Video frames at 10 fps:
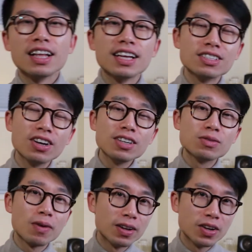It's not as
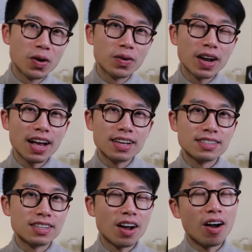well known as
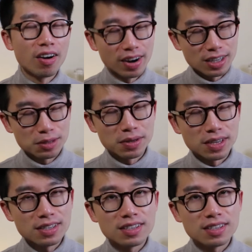the RRSP,